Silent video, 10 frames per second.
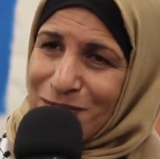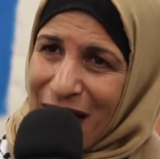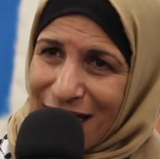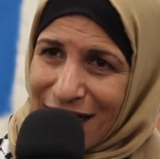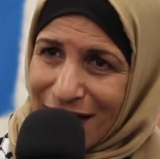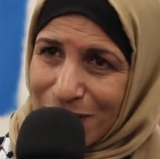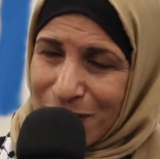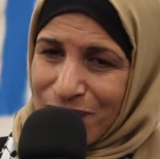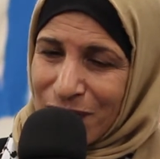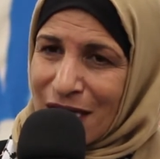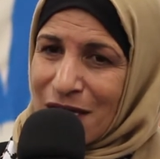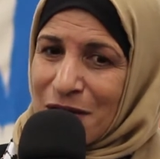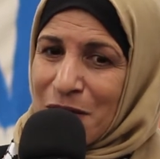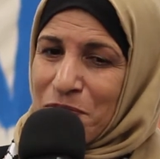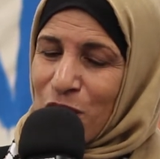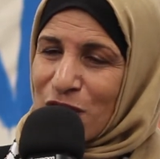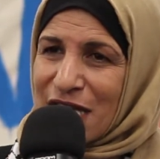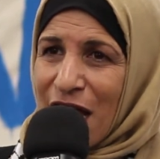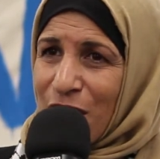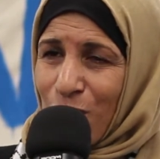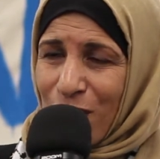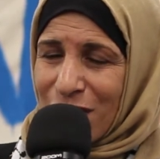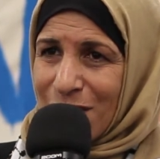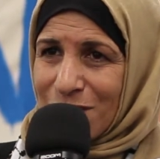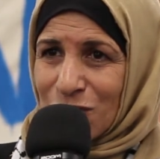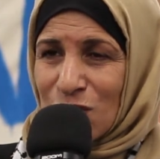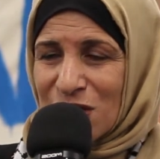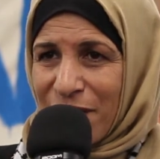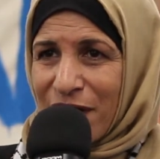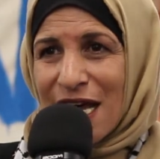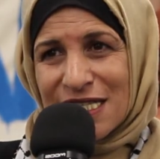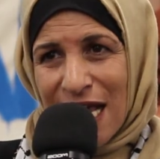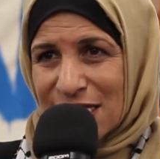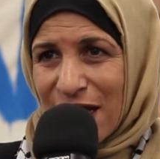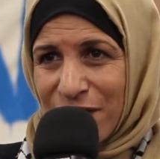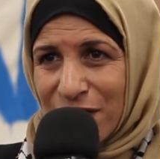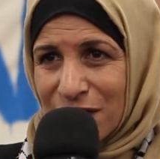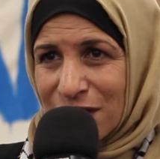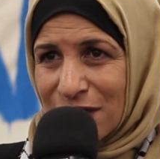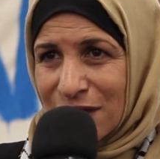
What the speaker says: my help because I don't want them to suffer as I suffered.